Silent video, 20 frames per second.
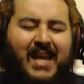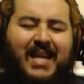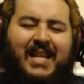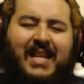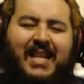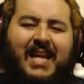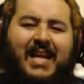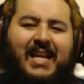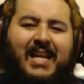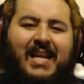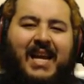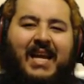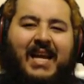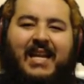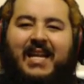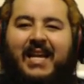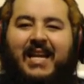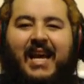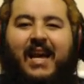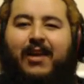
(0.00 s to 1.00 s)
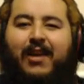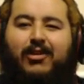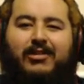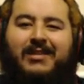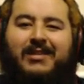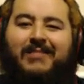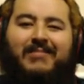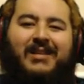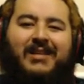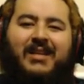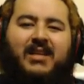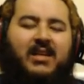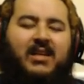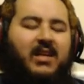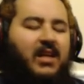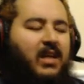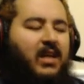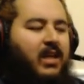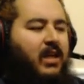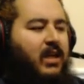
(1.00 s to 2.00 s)
like 98 or something.
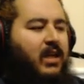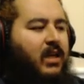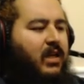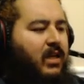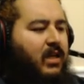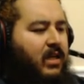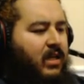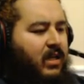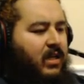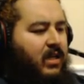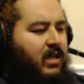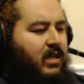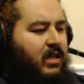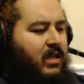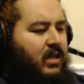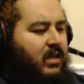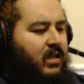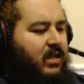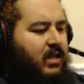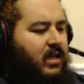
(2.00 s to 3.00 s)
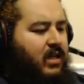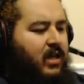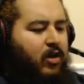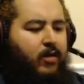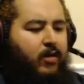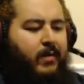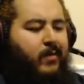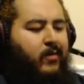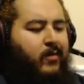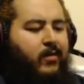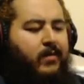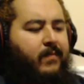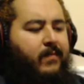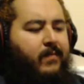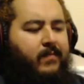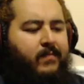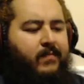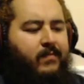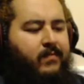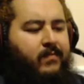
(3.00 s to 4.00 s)
I don't remember.
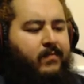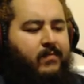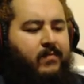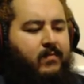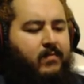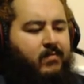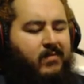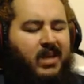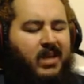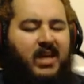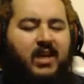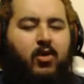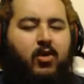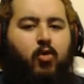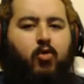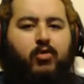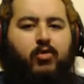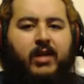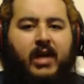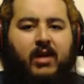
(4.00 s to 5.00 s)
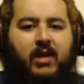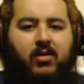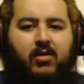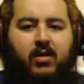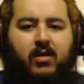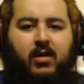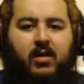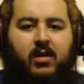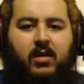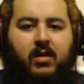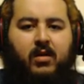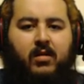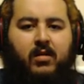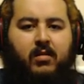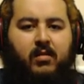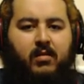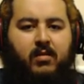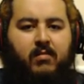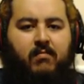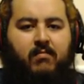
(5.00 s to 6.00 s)
I'm getting old now.
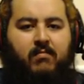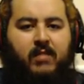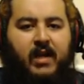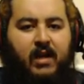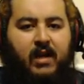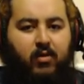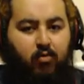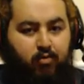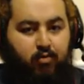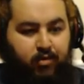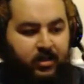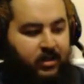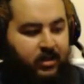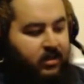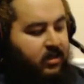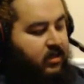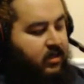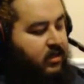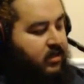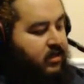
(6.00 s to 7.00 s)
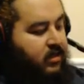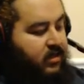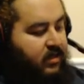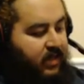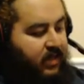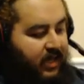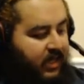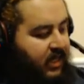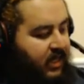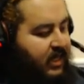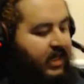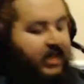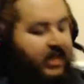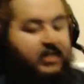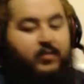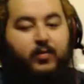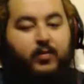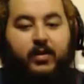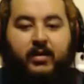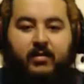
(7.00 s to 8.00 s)
Not older than the NES,
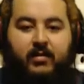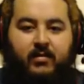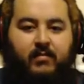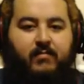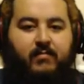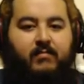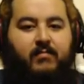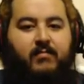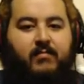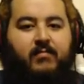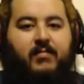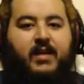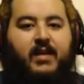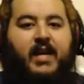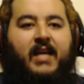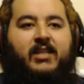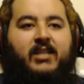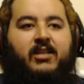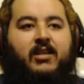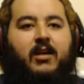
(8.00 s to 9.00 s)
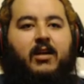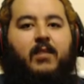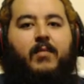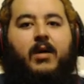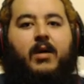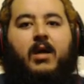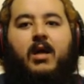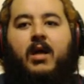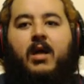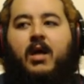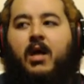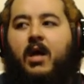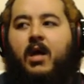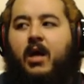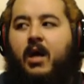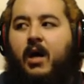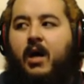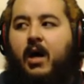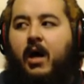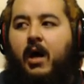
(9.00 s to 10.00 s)
but catching up.
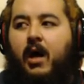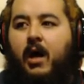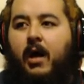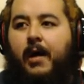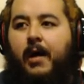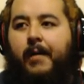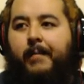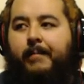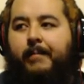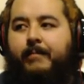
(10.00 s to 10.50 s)
I